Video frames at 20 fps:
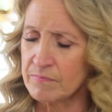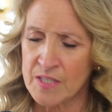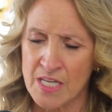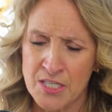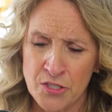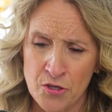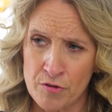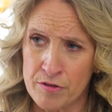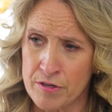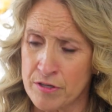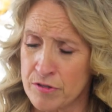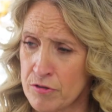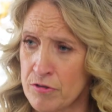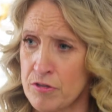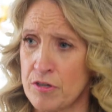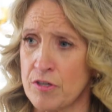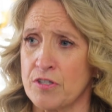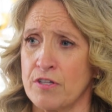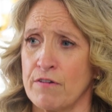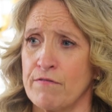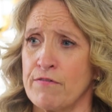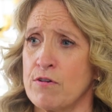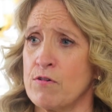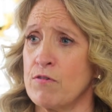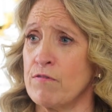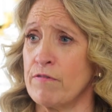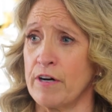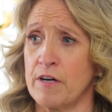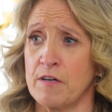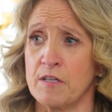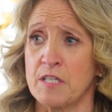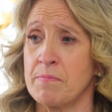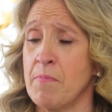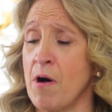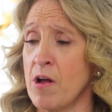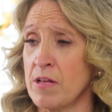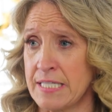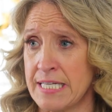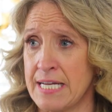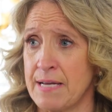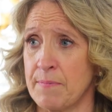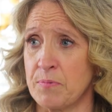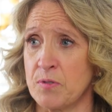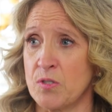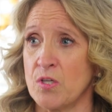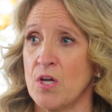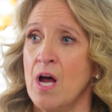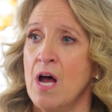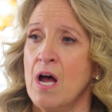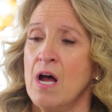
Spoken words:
So these are just a few very small tips.